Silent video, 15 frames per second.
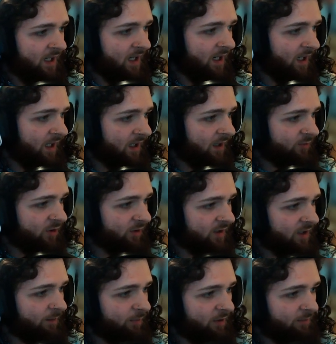You got the
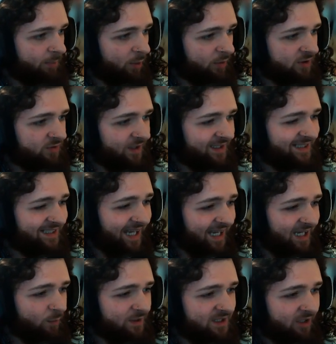number of bonus rank
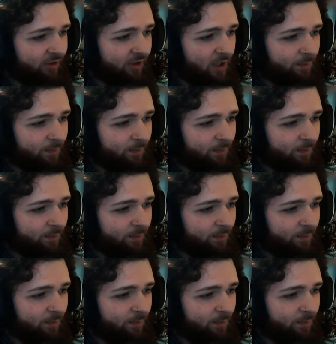gain when tearing